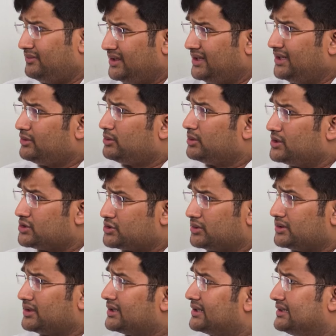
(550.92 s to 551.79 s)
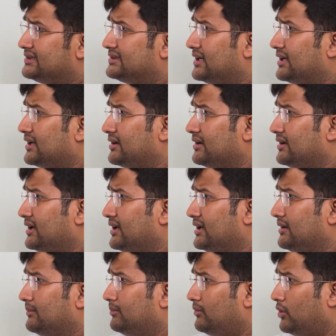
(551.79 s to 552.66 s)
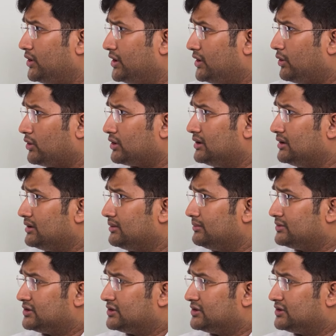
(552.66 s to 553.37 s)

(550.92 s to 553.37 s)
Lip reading: We need to ensure that kids are mollycoddled,